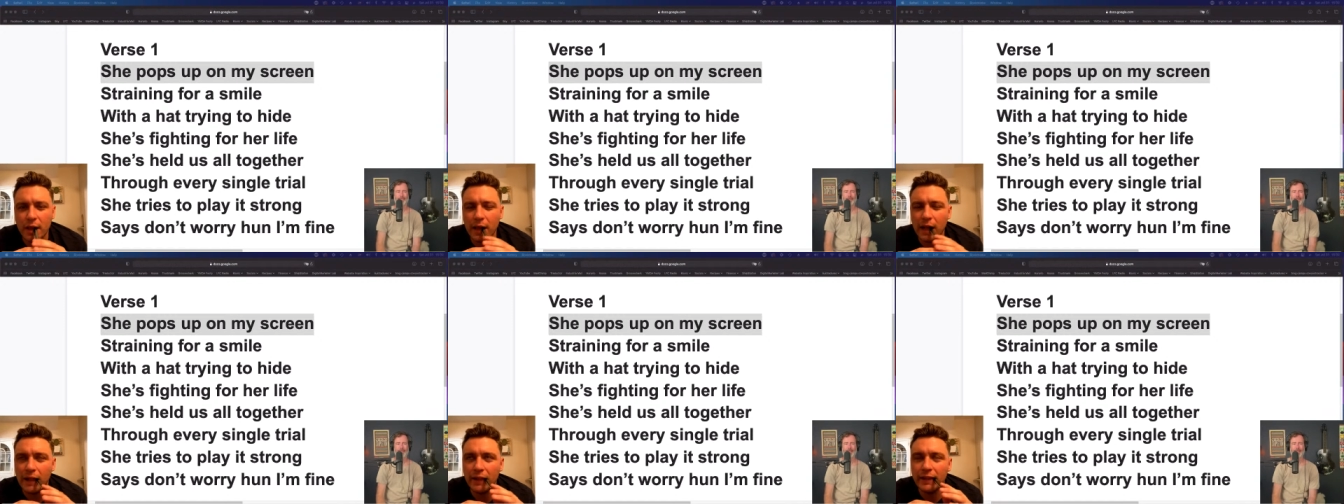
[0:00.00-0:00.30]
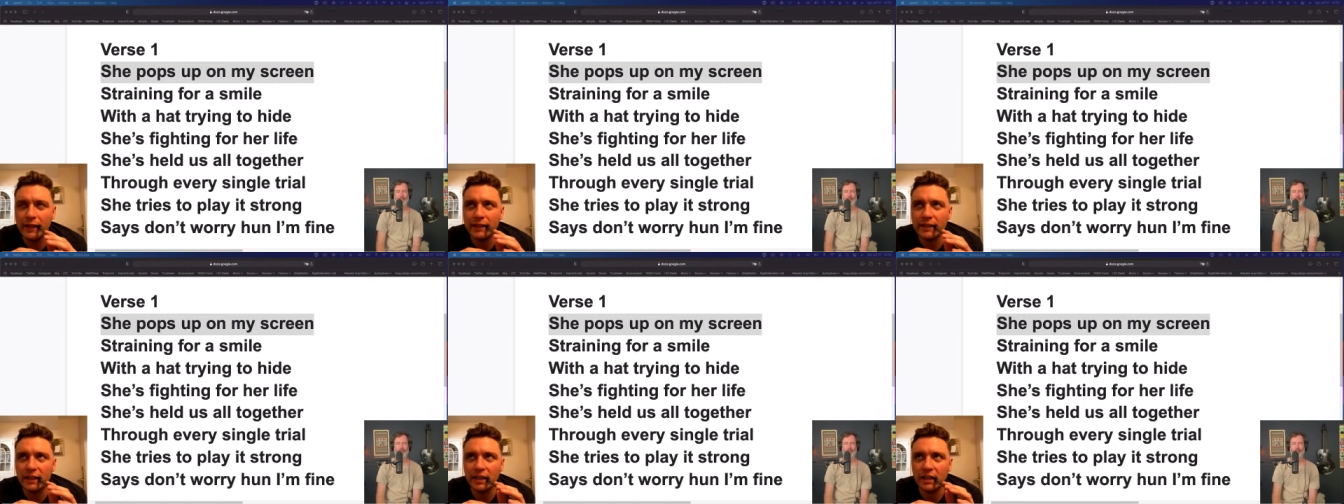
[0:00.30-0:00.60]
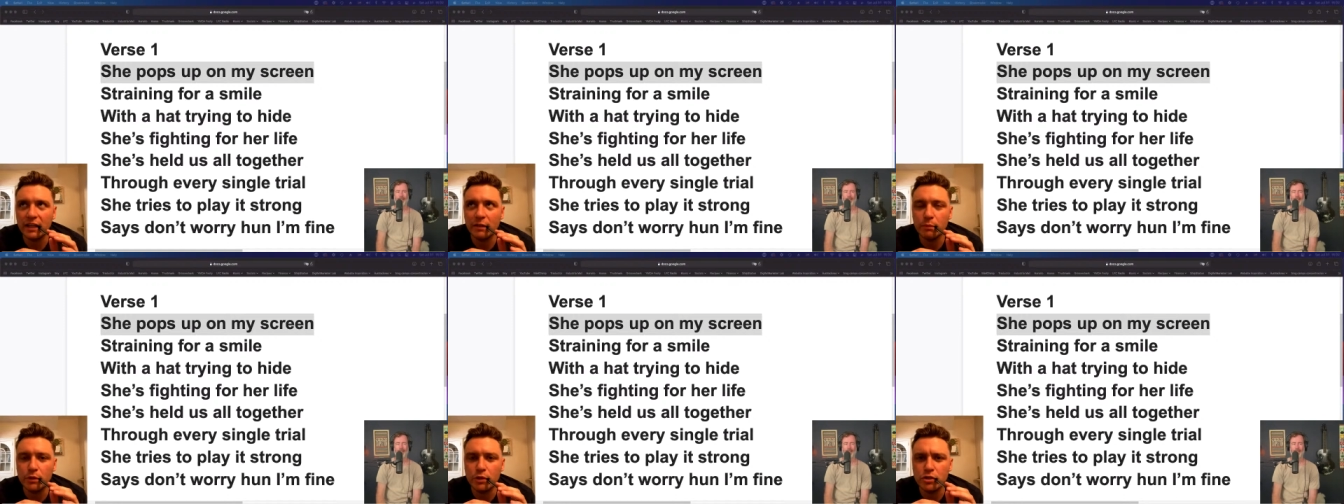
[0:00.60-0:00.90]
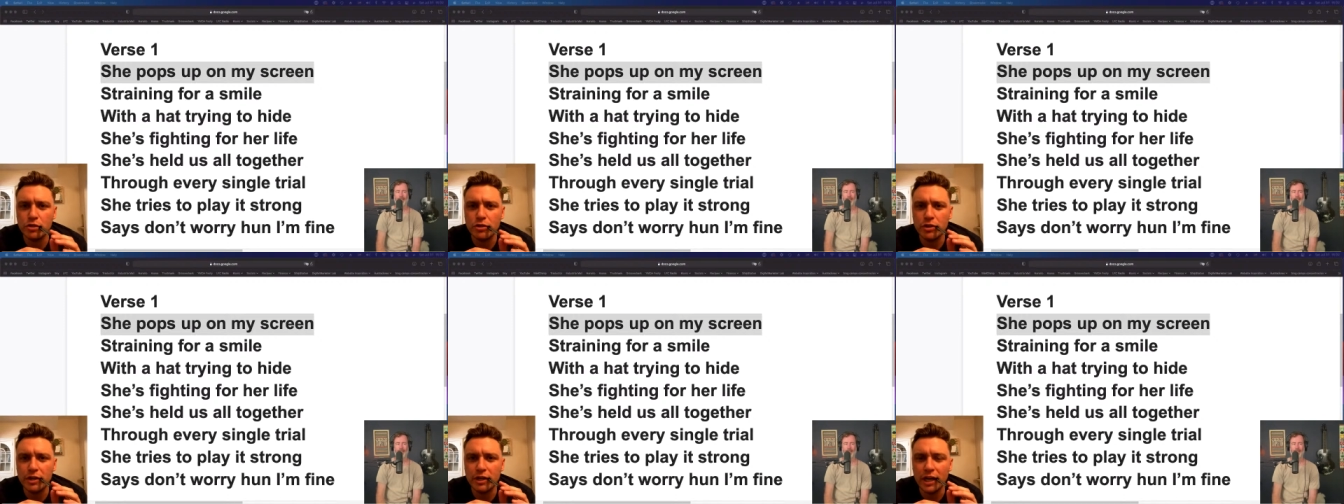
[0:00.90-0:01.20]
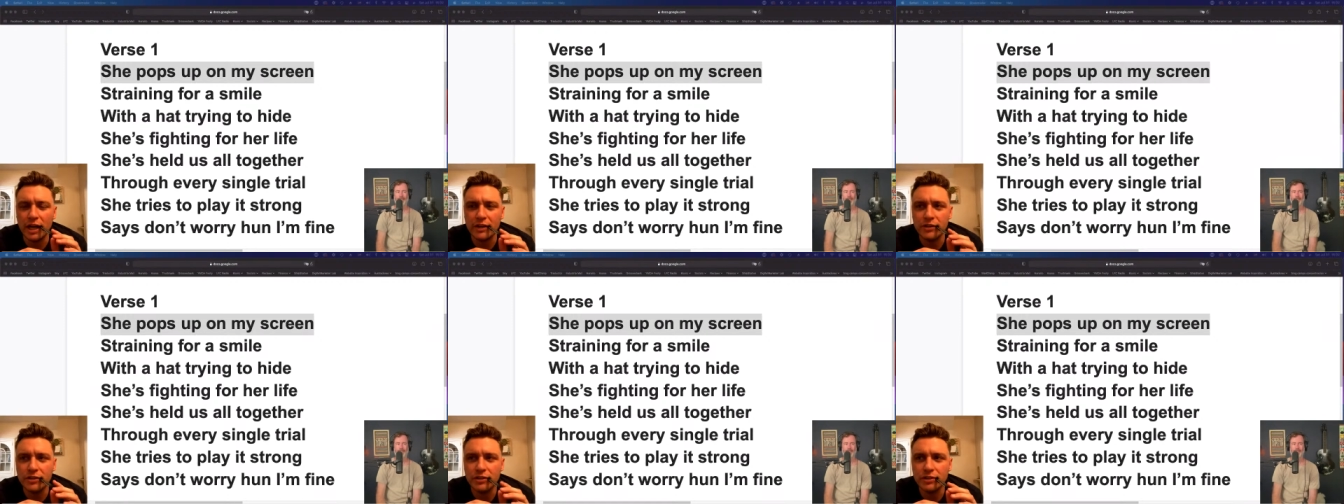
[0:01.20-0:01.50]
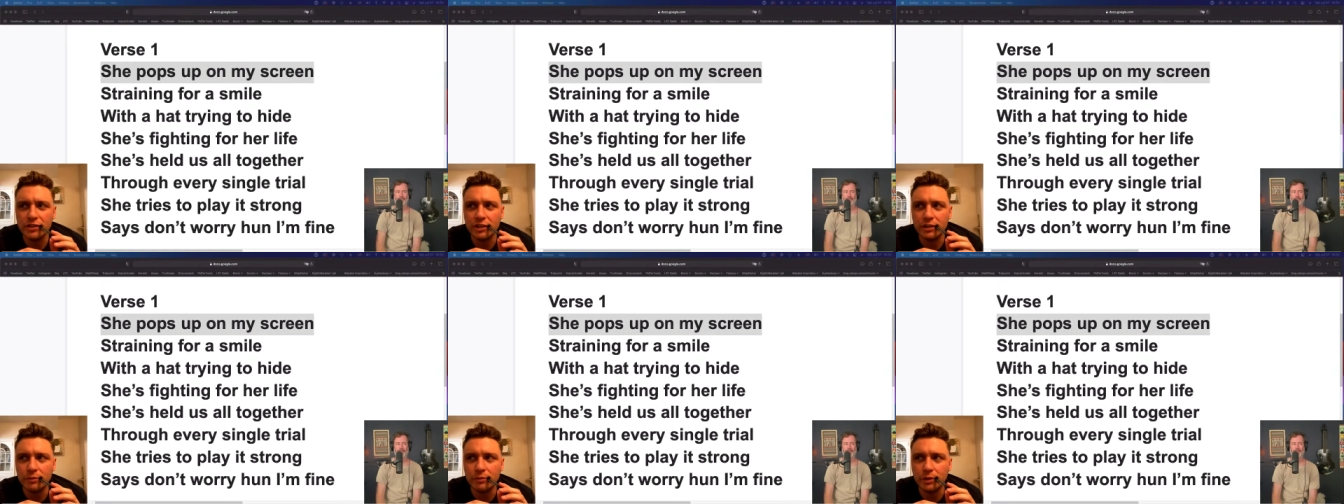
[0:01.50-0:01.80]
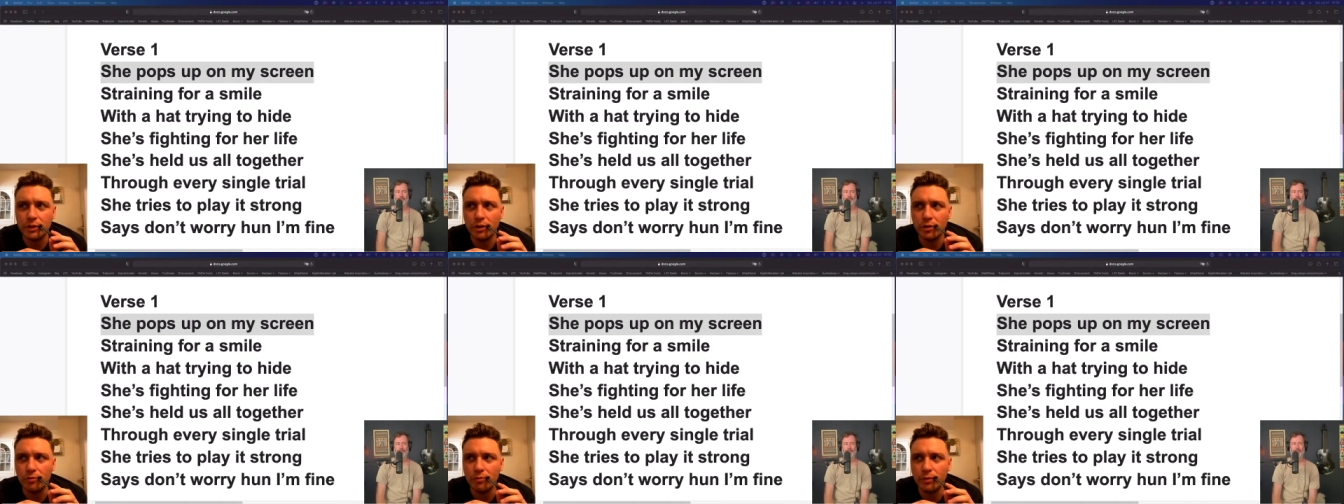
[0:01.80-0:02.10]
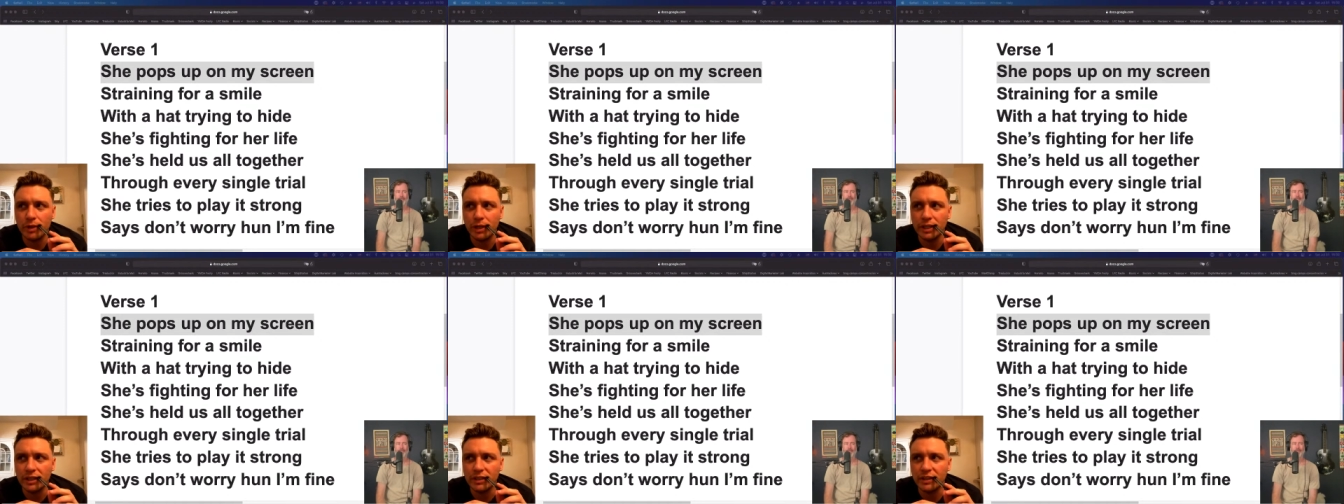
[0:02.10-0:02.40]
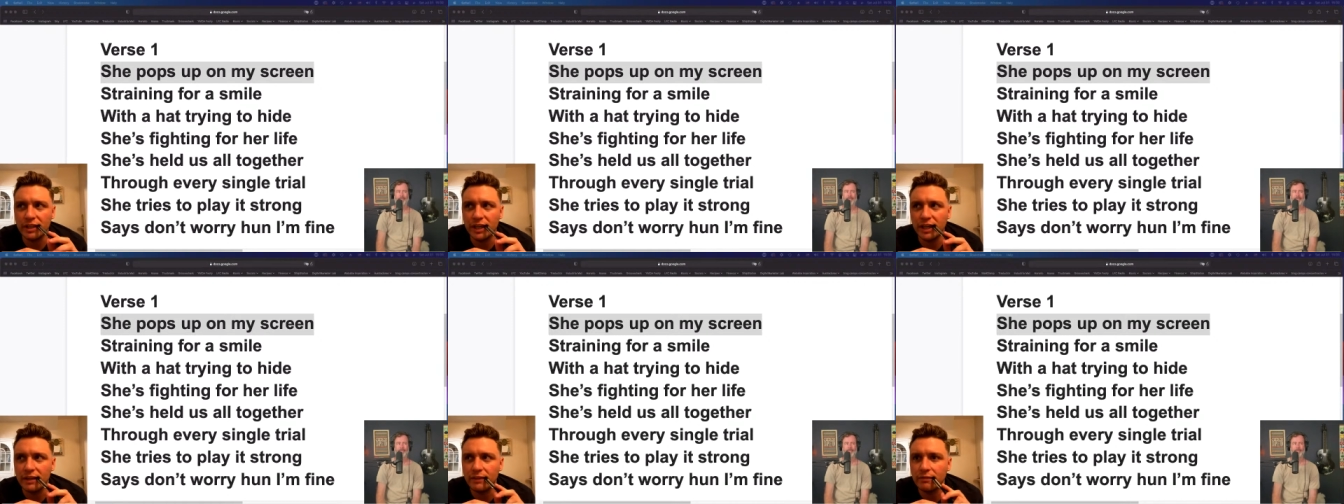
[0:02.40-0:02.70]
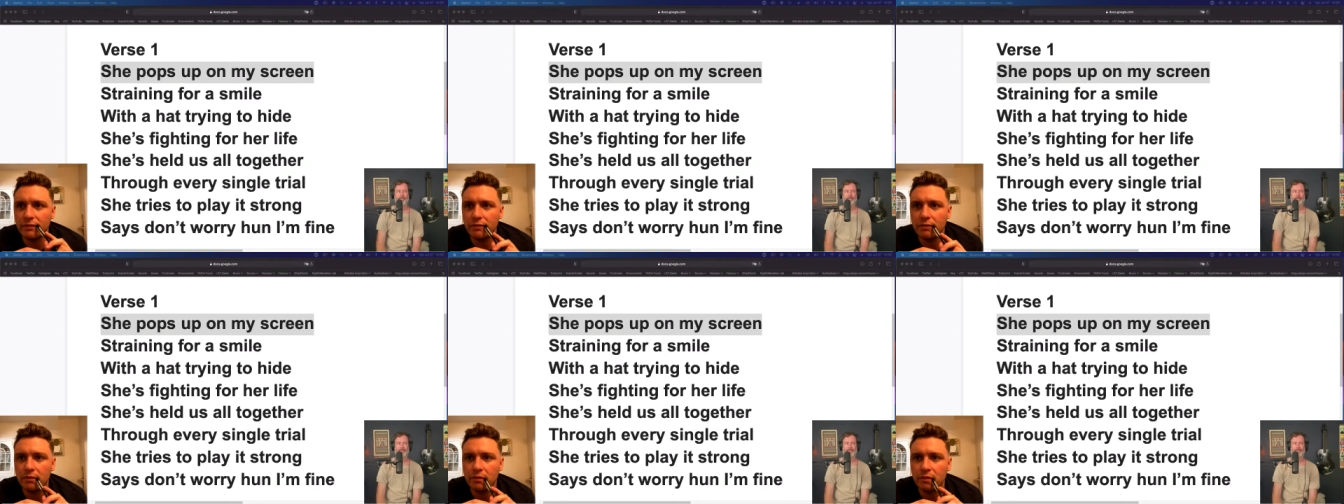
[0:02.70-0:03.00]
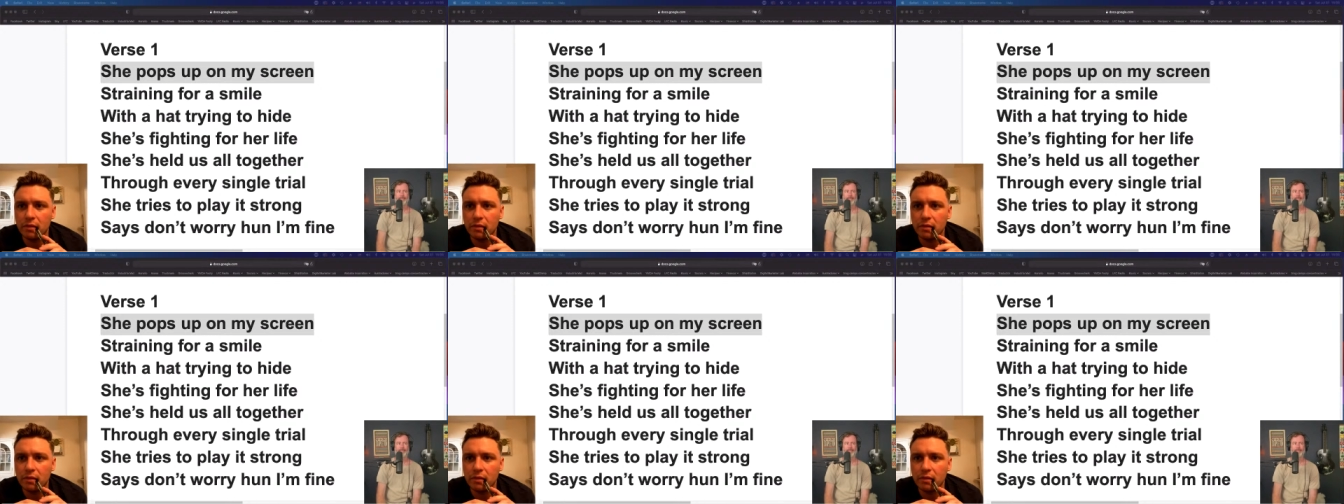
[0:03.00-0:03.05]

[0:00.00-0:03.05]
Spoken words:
I like that imagery. I just think we don't make it that